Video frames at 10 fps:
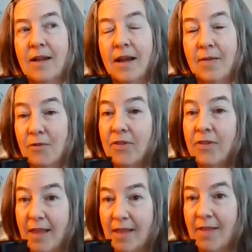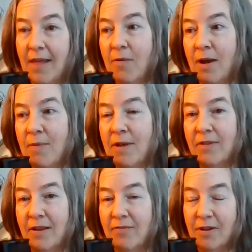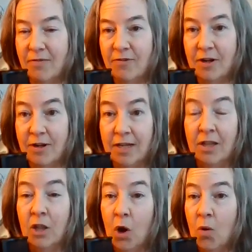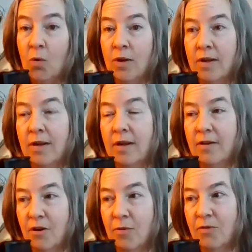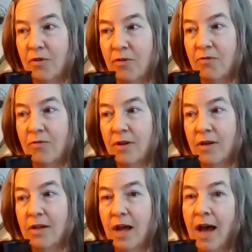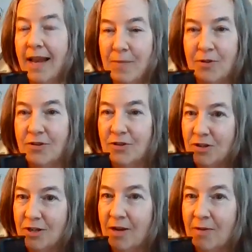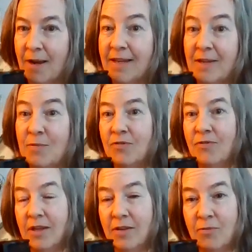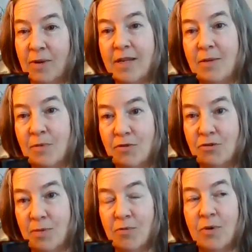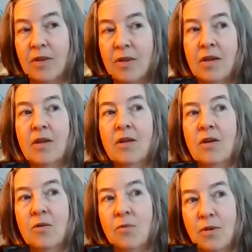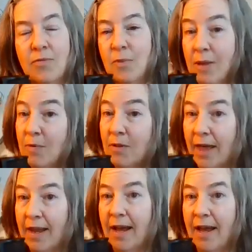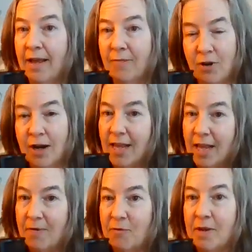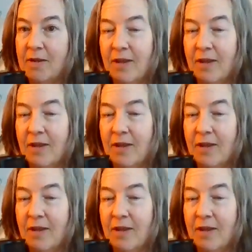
I was thinking that way because I felt very alone in terms of not able to share my deepest feelings or my deepest dreams with people that I'm trying to keep everybody